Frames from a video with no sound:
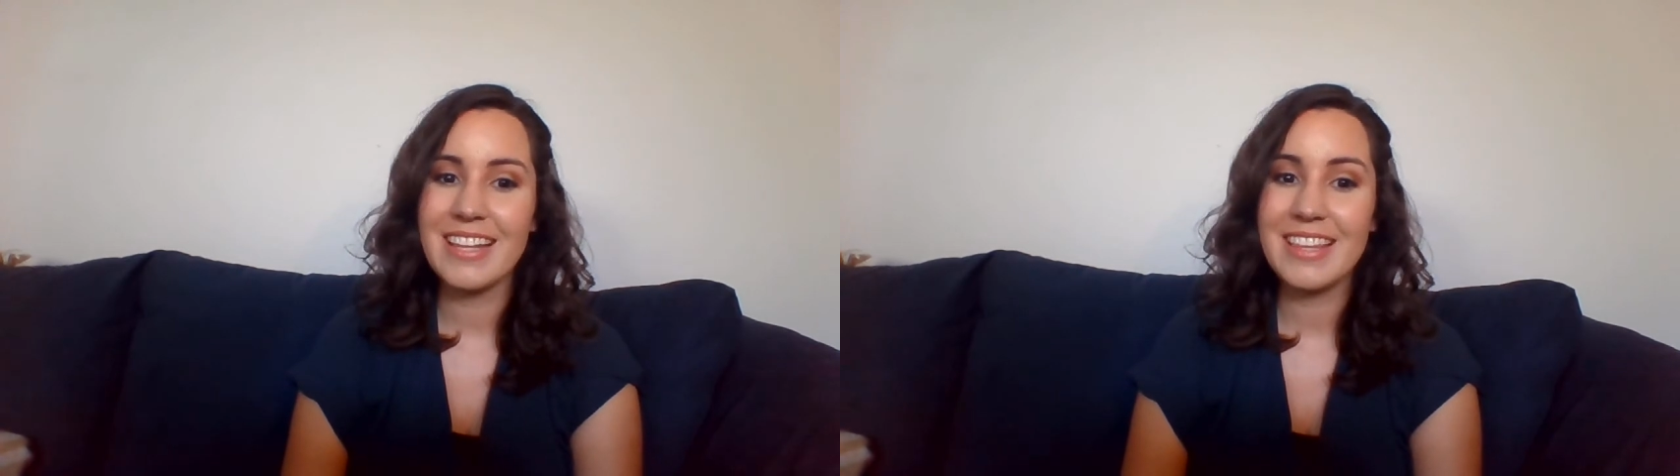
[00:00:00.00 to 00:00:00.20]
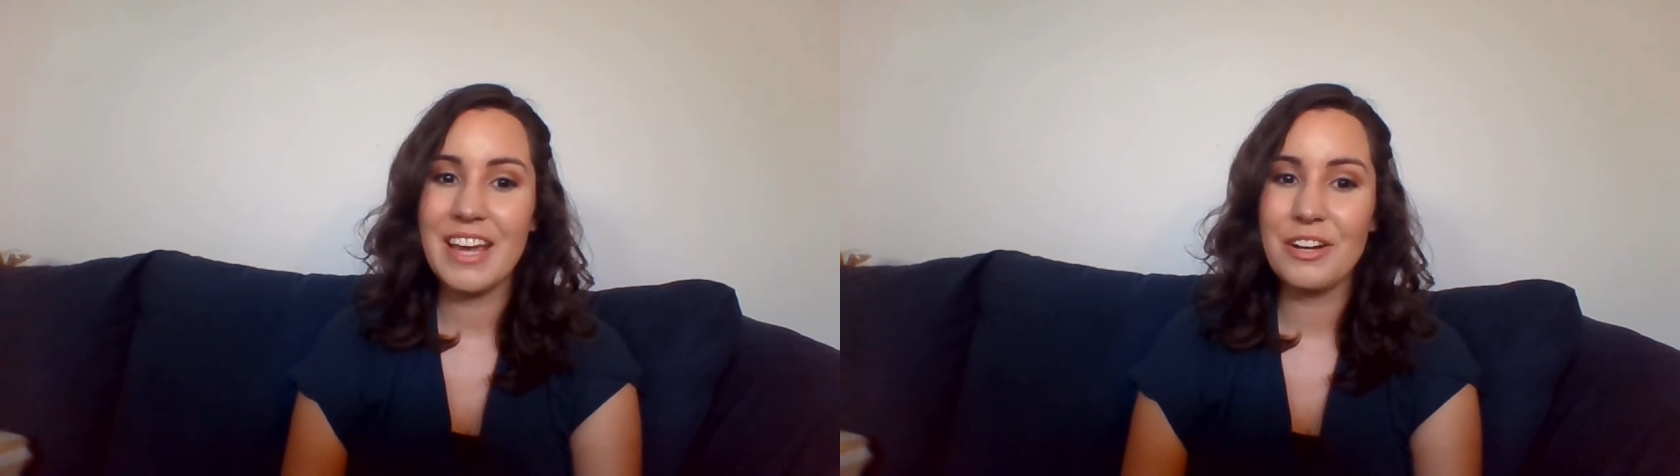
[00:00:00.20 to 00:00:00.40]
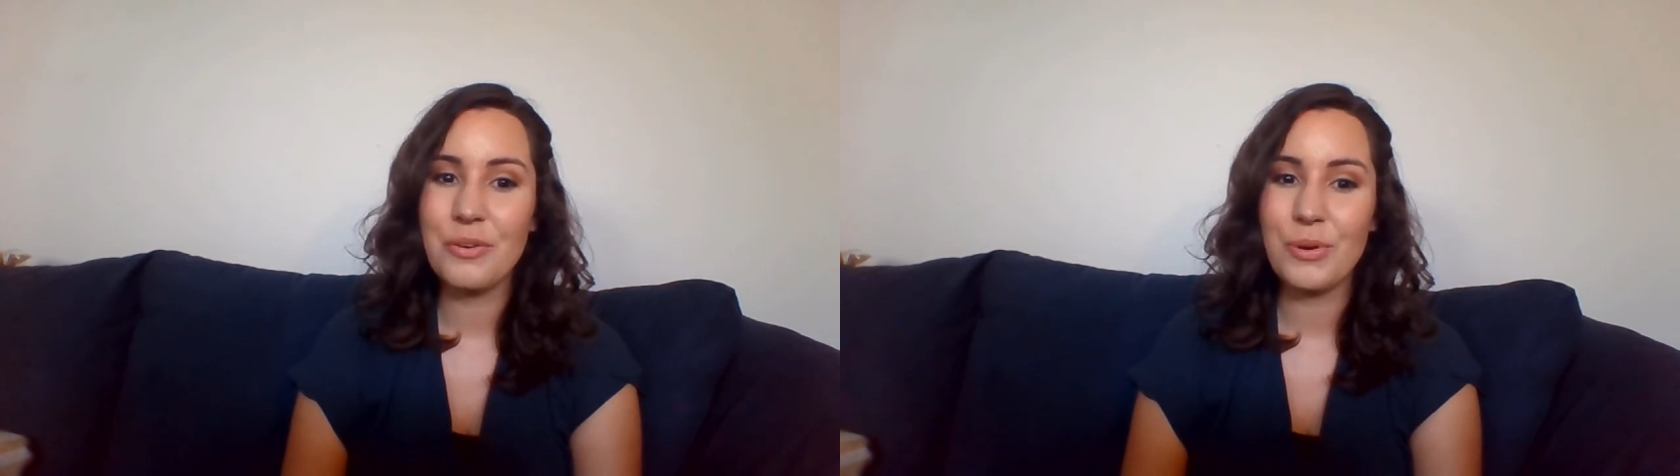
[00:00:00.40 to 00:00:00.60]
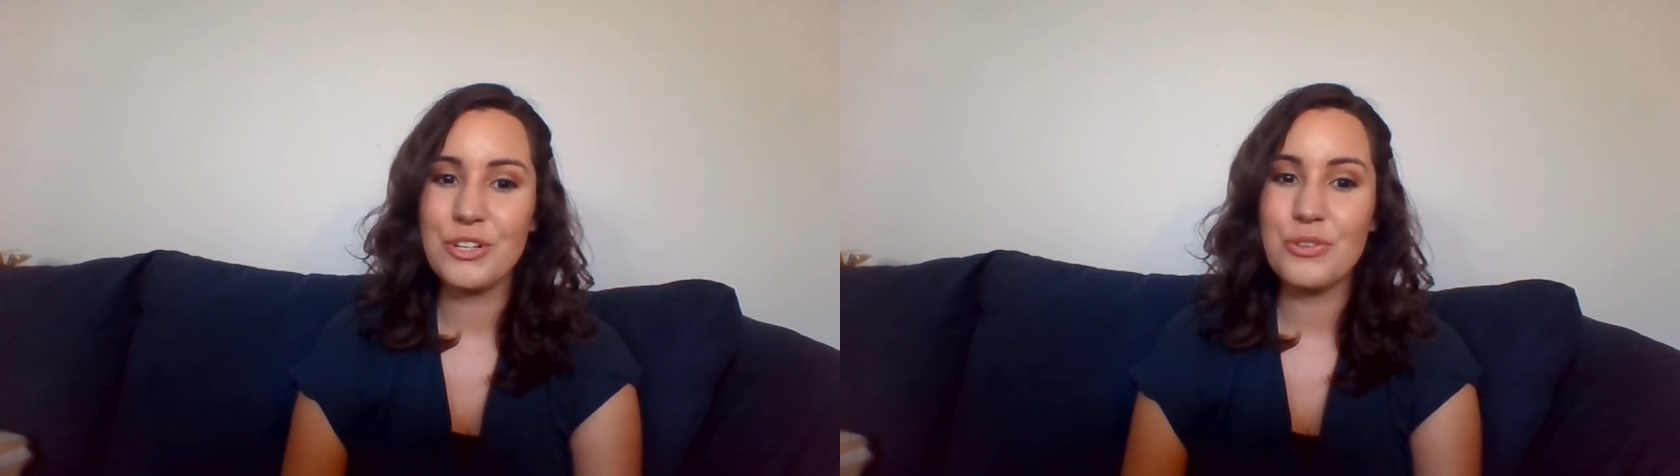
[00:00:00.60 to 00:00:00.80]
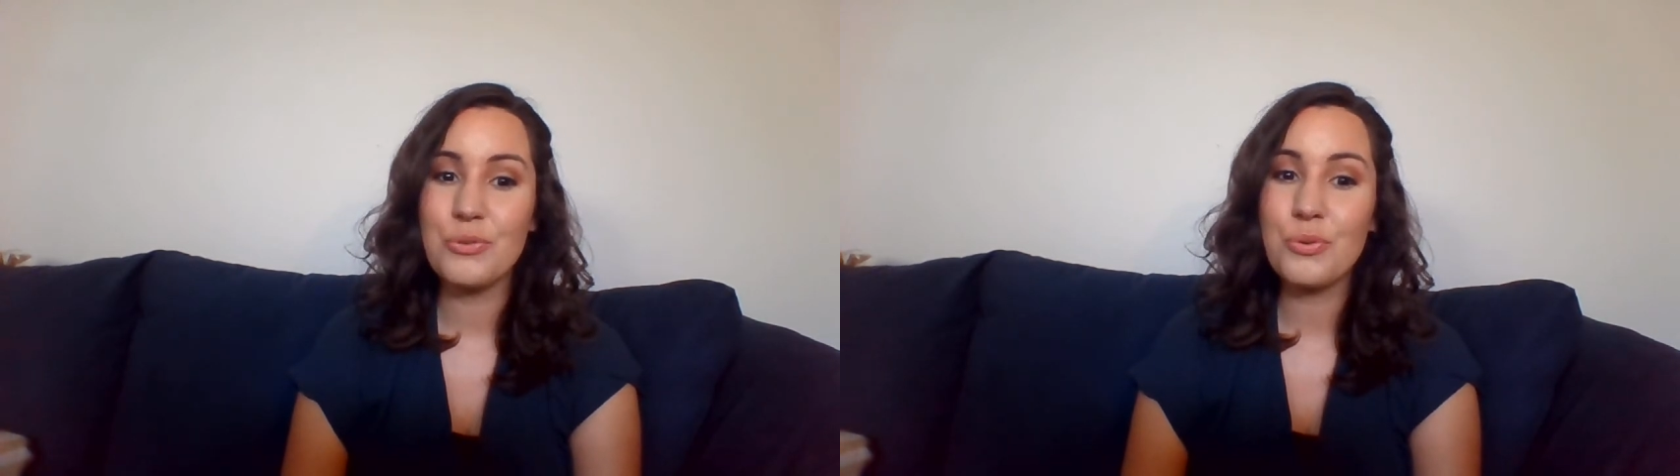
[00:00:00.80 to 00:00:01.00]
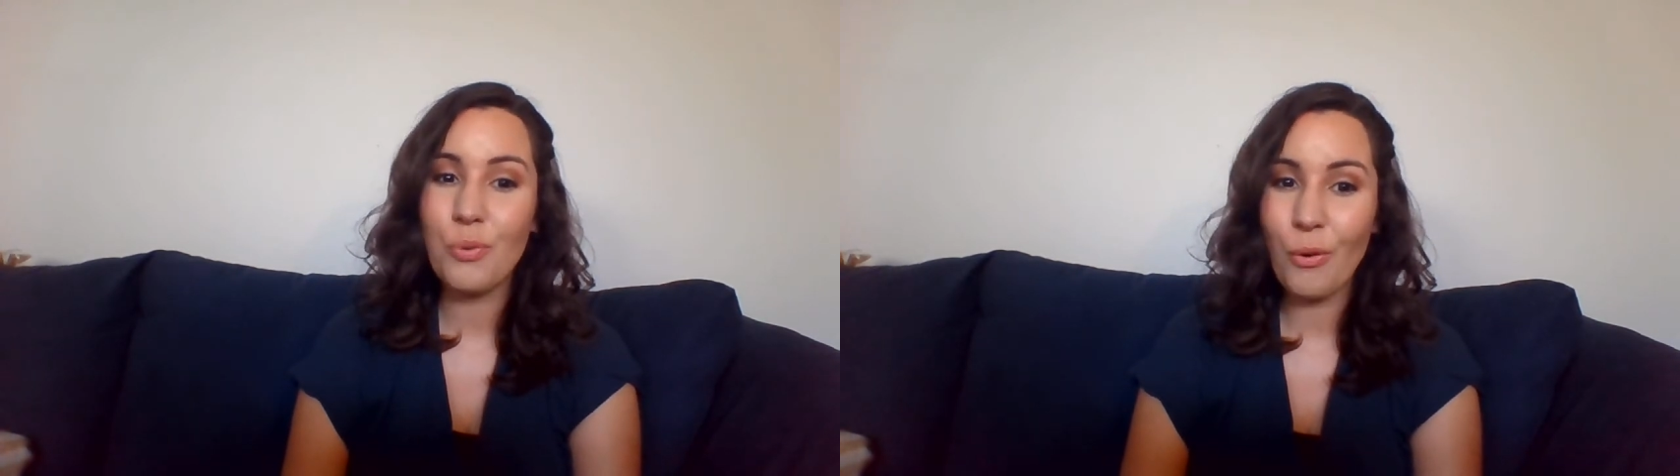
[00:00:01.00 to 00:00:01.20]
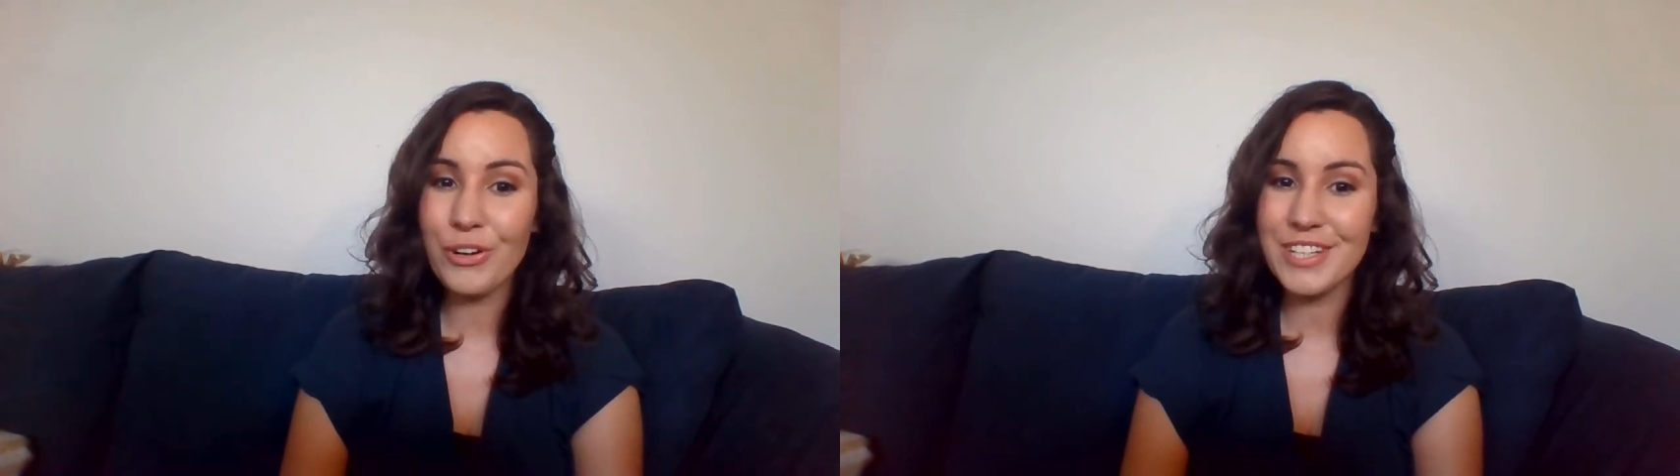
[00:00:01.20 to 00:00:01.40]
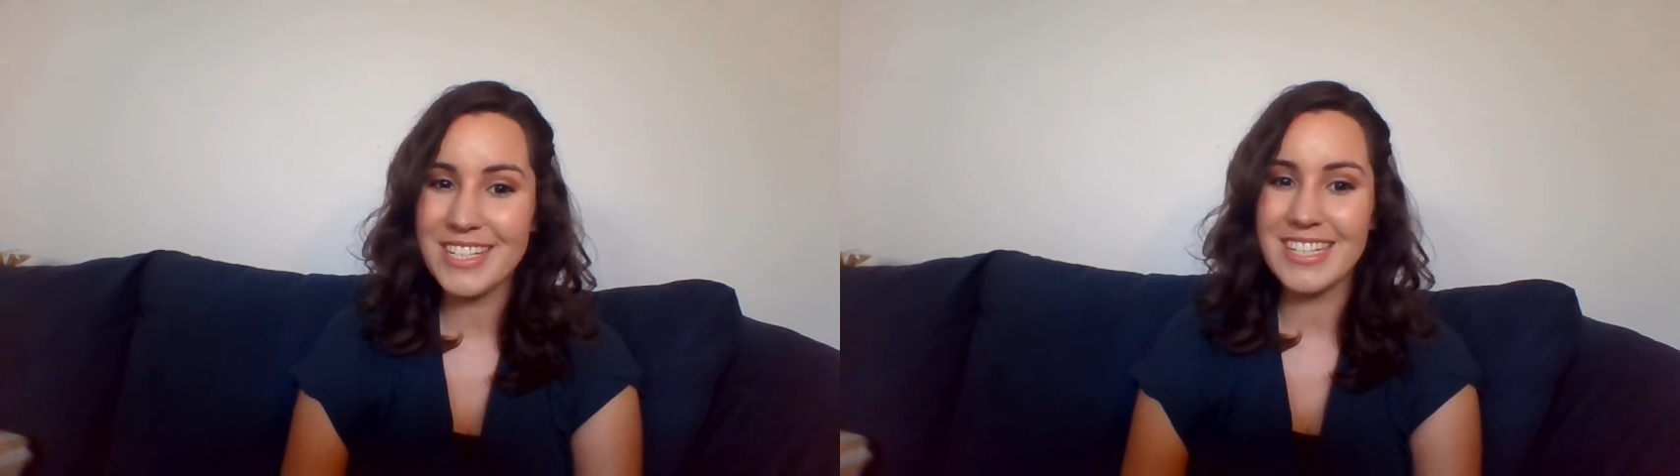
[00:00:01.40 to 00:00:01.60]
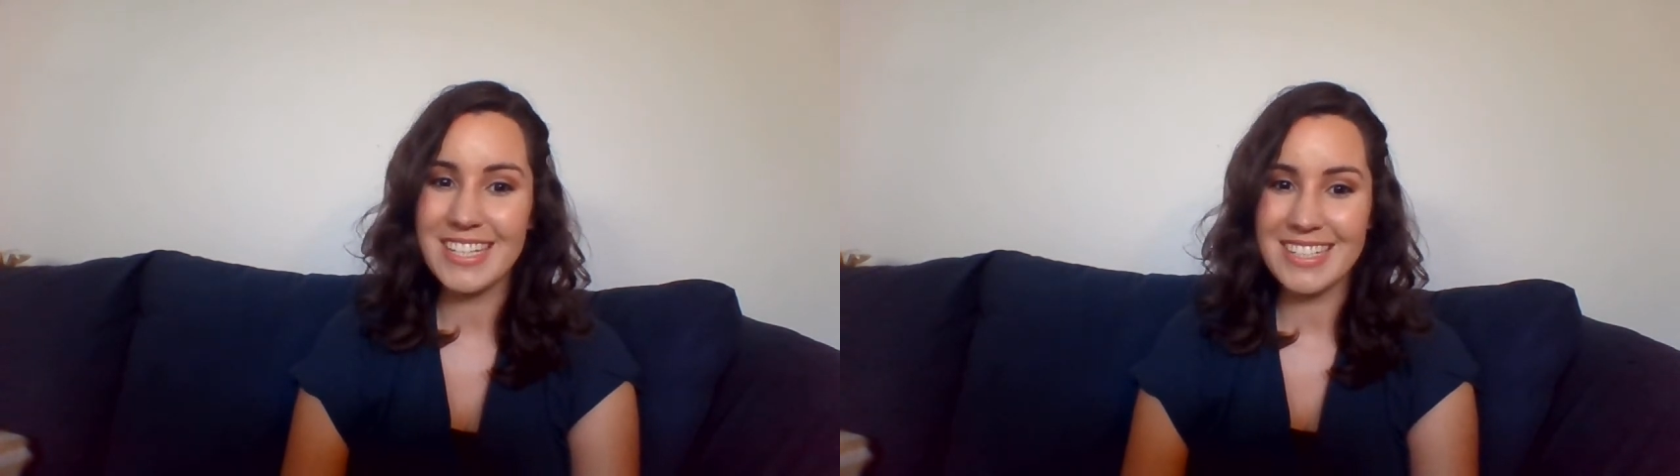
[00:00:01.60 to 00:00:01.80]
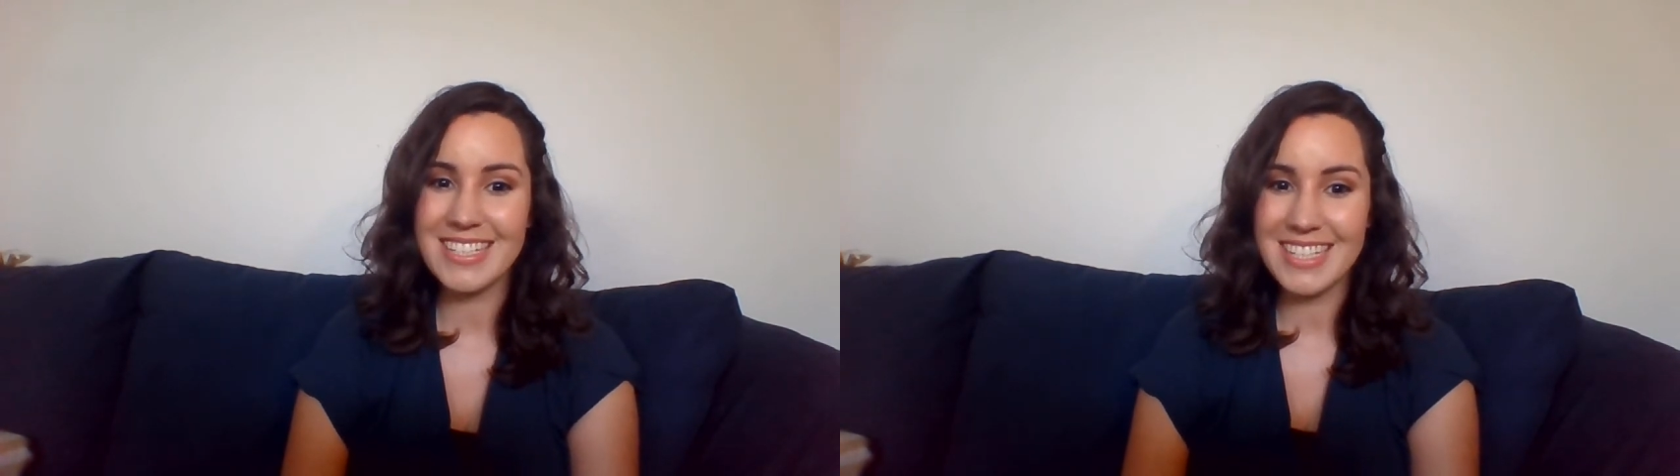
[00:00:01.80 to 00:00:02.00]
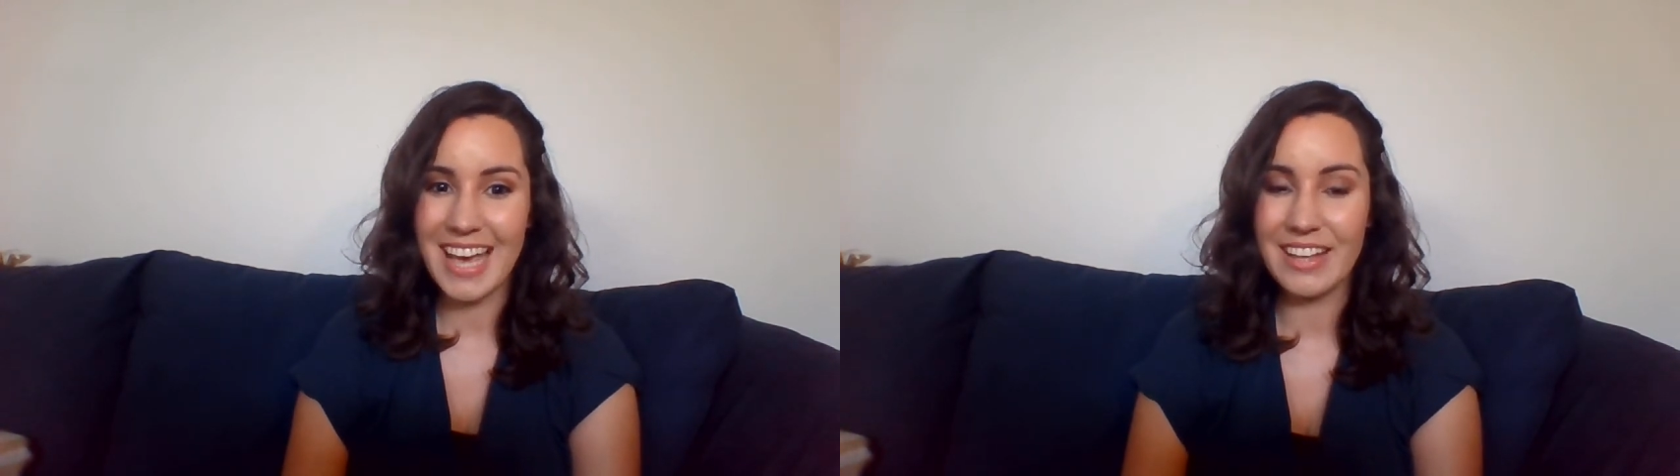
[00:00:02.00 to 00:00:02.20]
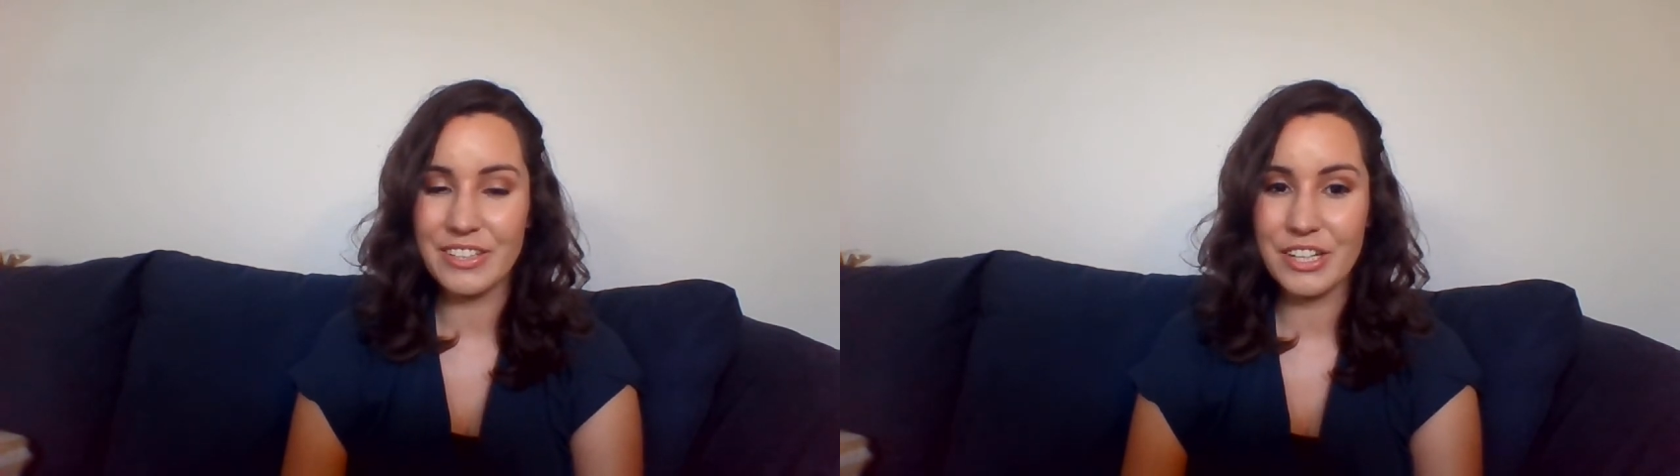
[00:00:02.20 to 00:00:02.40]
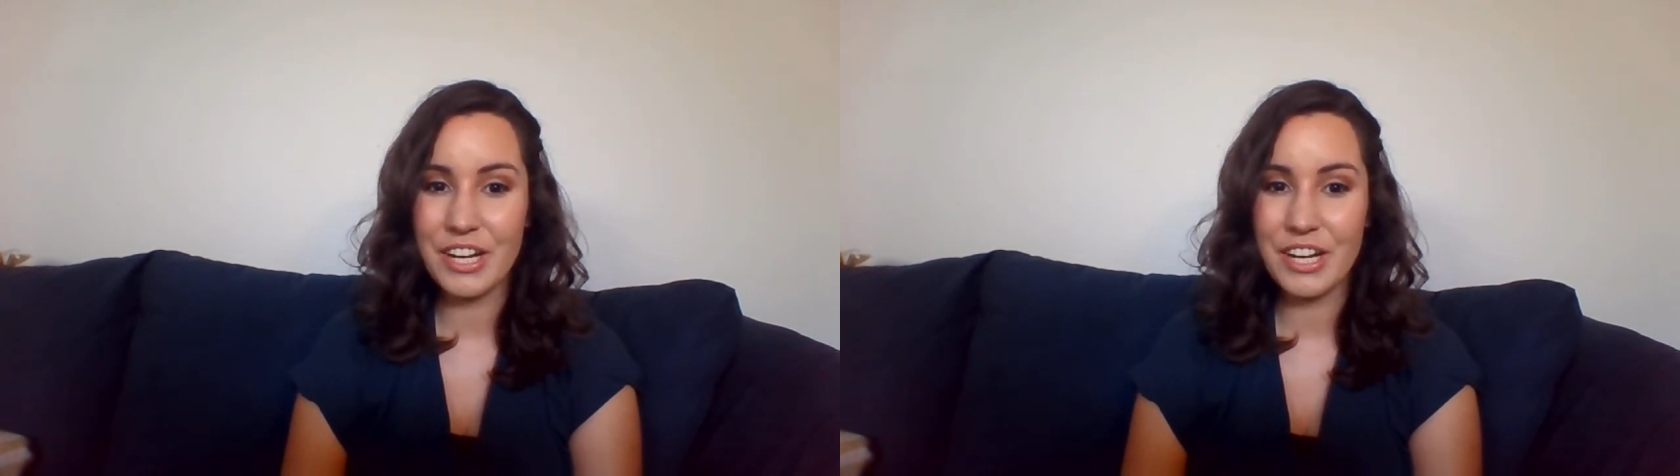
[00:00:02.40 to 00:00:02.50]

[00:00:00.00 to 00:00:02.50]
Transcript: that they are going to quarantine together